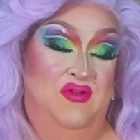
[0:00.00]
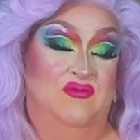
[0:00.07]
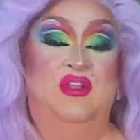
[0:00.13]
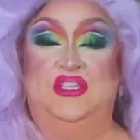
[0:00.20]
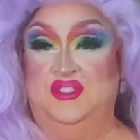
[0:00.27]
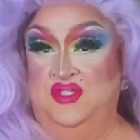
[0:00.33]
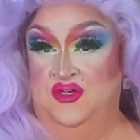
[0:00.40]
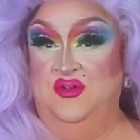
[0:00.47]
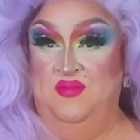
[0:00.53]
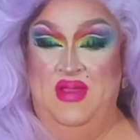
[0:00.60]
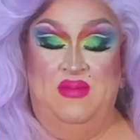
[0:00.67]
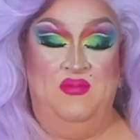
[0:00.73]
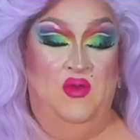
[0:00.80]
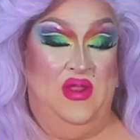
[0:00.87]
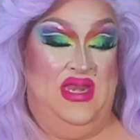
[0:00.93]
Richard,
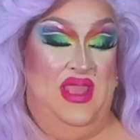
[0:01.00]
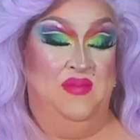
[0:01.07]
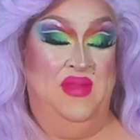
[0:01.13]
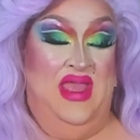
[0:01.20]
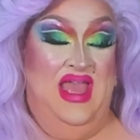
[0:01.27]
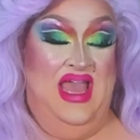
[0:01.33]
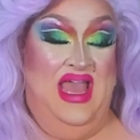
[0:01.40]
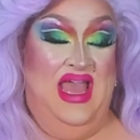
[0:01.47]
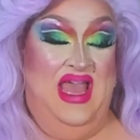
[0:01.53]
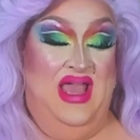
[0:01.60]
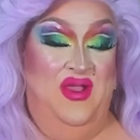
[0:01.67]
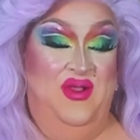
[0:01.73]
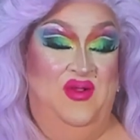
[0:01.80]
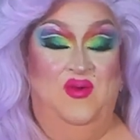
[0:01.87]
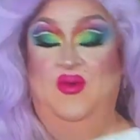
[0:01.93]
my boy name,
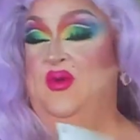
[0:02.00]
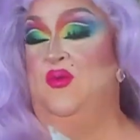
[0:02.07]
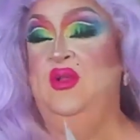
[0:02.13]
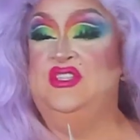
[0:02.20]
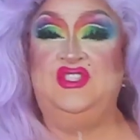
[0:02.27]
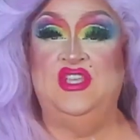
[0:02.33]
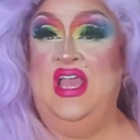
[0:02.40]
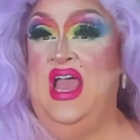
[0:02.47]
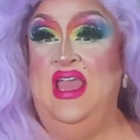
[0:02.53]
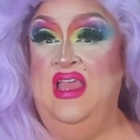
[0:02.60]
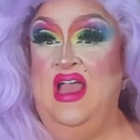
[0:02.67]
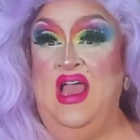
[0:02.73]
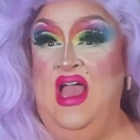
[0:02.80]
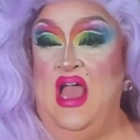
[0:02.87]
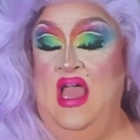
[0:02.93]
which
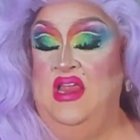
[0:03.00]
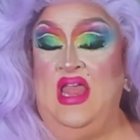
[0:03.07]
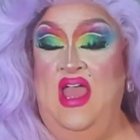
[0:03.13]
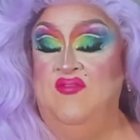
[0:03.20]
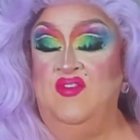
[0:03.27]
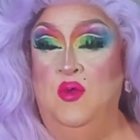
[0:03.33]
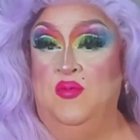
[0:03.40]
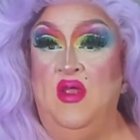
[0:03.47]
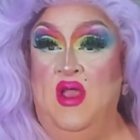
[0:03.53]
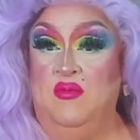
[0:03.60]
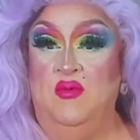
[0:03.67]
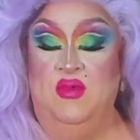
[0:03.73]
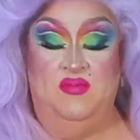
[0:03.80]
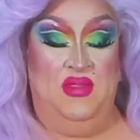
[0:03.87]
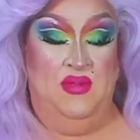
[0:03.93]
I have no
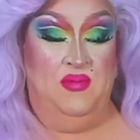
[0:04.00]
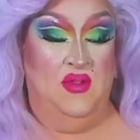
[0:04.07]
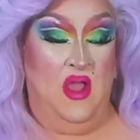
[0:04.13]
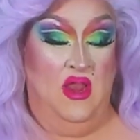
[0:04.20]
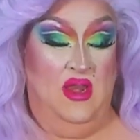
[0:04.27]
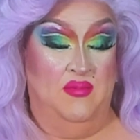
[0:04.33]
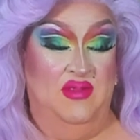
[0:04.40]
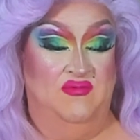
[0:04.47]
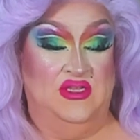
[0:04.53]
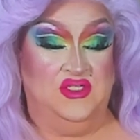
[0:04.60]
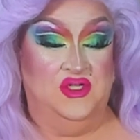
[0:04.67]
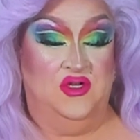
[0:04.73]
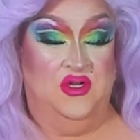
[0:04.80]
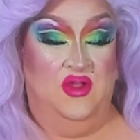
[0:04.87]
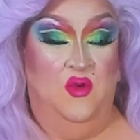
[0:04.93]
problem with people calling me
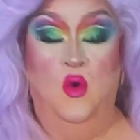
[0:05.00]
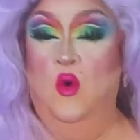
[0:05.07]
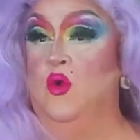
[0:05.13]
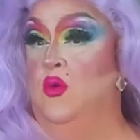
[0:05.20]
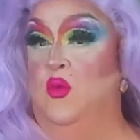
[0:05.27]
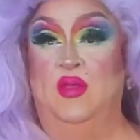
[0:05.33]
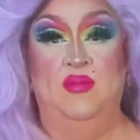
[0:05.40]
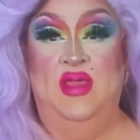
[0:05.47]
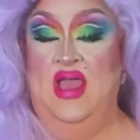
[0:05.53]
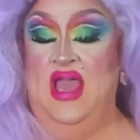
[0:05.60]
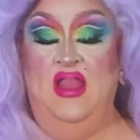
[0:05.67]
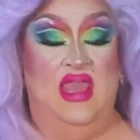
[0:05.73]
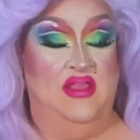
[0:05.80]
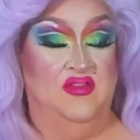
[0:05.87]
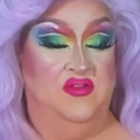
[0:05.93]
Richard or Wilma.
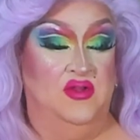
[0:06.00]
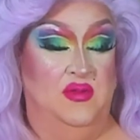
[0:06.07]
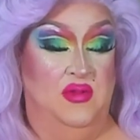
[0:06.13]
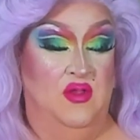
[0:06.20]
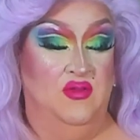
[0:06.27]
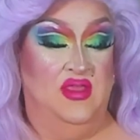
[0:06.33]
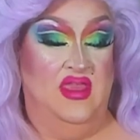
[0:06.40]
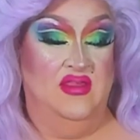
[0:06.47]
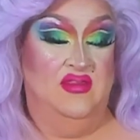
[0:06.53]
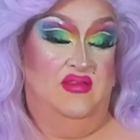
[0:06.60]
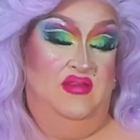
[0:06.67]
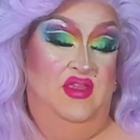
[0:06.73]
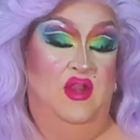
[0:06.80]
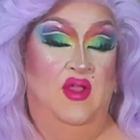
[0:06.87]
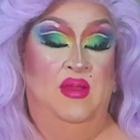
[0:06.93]
I'll answer to both
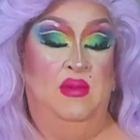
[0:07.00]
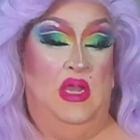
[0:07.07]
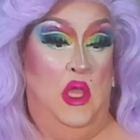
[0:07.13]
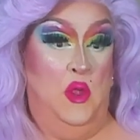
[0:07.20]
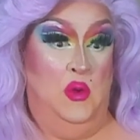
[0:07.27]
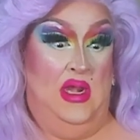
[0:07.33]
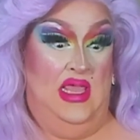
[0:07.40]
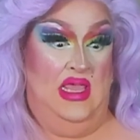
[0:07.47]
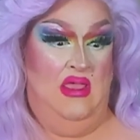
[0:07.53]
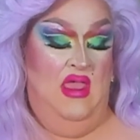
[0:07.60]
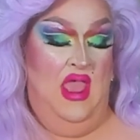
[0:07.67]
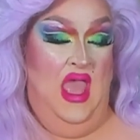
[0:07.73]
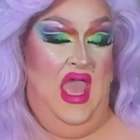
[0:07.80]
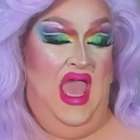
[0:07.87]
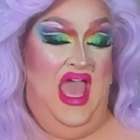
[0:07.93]
because, I'm lonely.
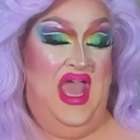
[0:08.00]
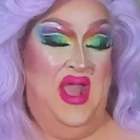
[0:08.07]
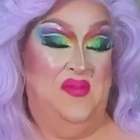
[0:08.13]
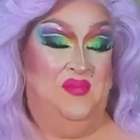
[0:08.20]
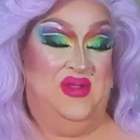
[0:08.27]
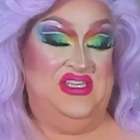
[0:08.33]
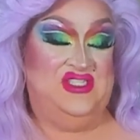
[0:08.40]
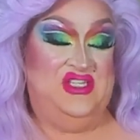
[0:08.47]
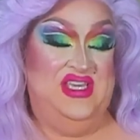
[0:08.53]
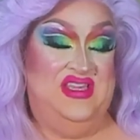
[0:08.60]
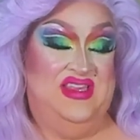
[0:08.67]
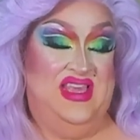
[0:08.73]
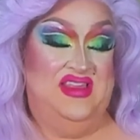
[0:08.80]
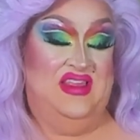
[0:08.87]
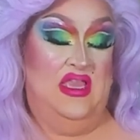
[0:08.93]
But she
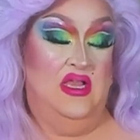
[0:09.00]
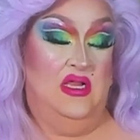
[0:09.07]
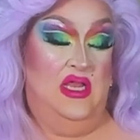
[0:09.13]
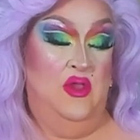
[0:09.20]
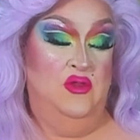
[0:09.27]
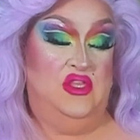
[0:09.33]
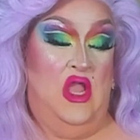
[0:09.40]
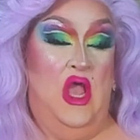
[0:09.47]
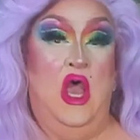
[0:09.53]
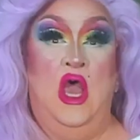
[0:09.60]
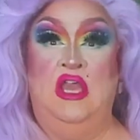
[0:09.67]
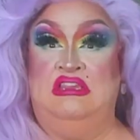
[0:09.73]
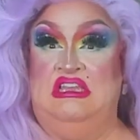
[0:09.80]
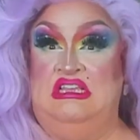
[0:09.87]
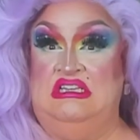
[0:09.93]
says, the enclosed
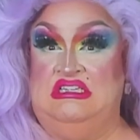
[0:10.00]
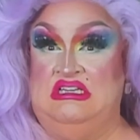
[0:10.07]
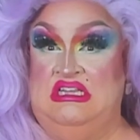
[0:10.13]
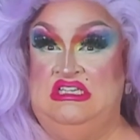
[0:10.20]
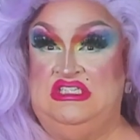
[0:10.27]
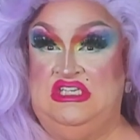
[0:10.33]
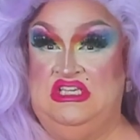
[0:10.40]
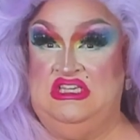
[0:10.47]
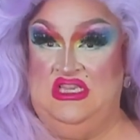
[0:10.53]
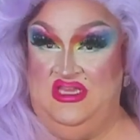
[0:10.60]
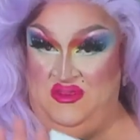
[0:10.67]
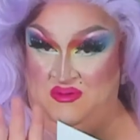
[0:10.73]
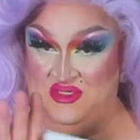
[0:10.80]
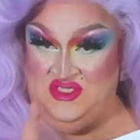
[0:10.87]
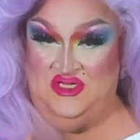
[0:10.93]
Aussie
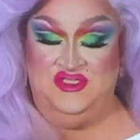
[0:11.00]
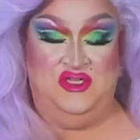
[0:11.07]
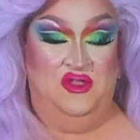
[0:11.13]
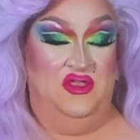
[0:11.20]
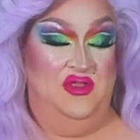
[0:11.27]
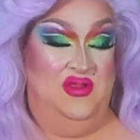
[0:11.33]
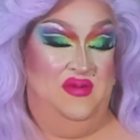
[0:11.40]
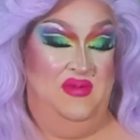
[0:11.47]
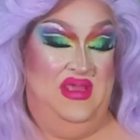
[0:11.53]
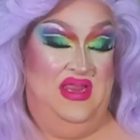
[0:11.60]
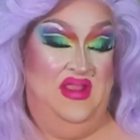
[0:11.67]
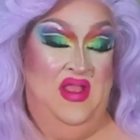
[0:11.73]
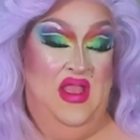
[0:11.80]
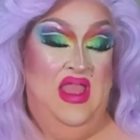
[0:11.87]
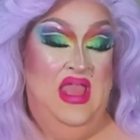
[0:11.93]
deliciousness, which I'll show you in a
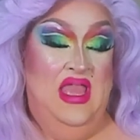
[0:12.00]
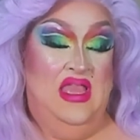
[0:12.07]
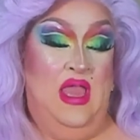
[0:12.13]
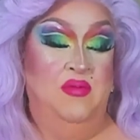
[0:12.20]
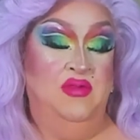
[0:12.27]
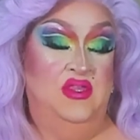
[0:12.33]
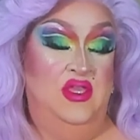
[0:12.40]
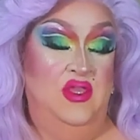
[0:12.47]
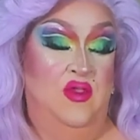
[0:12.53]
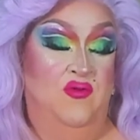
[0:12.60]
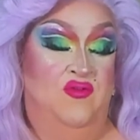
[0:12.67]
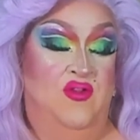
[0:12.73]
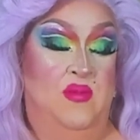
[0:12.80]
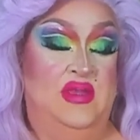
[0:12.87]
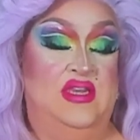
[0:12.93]
minute, comes to you
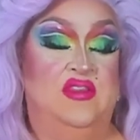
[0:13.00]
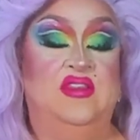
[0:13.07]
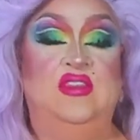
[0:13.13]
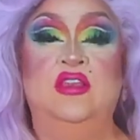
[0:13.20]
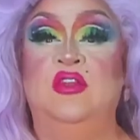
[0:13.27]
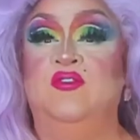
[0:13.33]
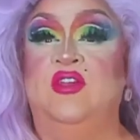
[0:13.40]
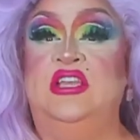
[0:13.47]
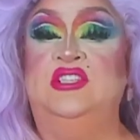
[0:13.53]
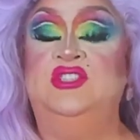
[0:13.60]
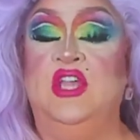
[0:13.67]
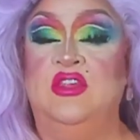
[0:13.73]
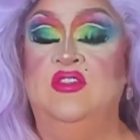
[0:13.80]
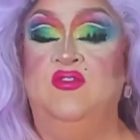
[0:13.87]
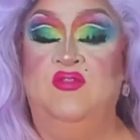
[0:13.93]
from a distillery
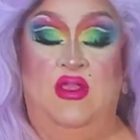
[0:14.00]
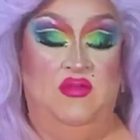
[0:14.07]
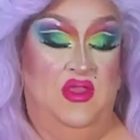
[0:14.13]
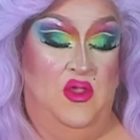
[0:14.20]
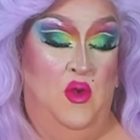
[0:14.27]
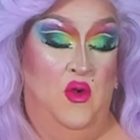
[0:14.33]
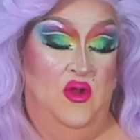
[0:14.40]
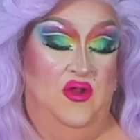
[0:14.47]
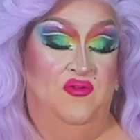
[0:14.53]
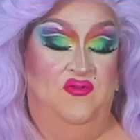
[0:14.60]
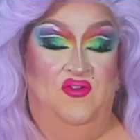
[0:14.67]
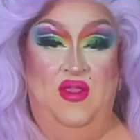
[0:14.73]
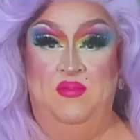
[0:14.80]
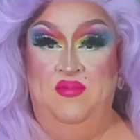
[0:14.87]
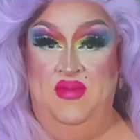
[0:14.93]
just around the corner
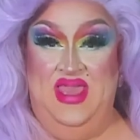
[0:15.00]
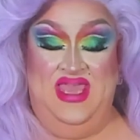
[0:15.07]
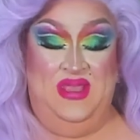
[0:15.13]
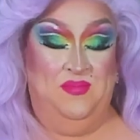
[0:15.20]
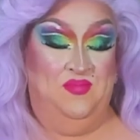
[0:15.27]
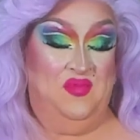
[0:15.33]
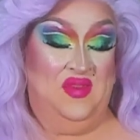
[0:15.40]
from me.